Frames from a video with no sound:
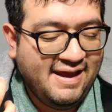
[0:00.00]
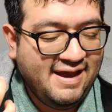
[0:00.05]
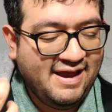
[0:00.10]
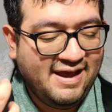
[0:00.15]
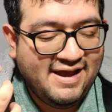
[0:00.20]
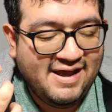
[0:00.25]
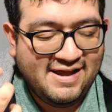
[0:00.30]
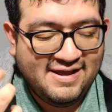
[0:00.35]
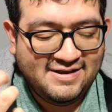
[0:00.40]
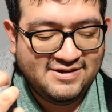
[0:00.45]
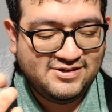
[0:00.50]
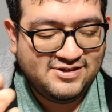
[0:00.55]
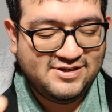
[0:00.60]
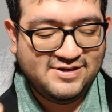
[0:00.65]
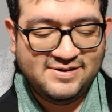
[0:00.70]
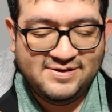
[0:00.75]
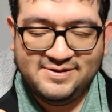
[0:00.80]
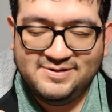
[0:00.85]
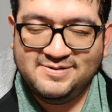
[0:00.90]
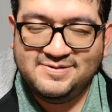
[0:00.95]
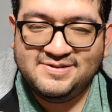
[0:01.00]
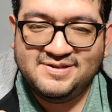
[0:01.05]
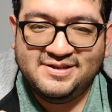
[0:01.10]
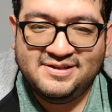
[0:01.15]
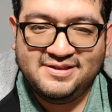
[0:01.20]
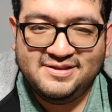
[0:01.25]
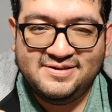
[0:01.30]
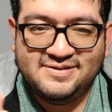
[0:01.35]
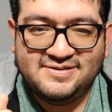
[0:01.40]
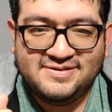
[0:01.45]
and she knows
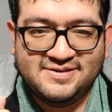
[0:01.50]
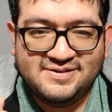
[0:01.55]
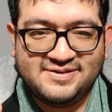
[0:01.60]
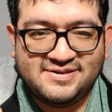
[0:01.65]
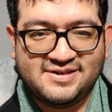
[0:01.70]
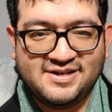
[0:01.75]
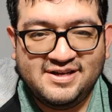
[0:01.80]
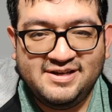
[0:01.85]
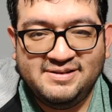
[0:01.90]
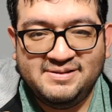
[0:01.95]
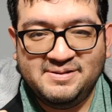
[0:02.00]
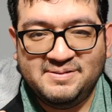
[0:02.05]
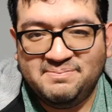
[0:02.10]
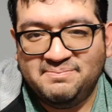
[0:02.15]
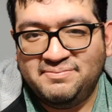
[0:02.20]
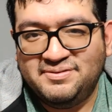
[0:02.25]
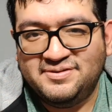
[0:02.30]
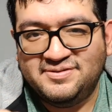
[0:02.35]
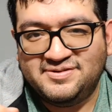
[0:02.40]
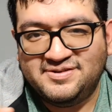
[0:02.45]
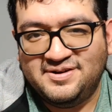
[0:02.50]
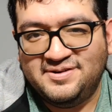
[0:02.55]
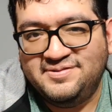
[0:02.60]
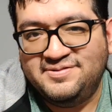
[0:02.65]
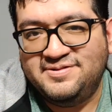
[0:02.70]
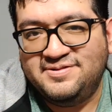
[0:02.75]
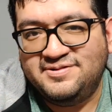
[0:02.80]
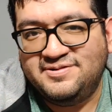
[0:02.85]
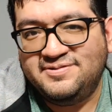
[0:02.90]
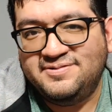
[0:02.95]
that there's this kingdom built
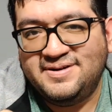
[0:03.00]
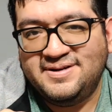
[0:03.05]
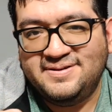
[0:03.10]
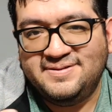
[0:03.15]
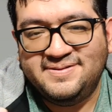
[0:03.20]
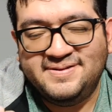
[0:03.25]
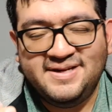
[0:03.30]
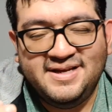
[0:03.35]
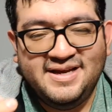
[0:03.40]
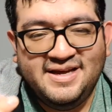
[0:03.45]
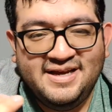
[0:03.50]
underground.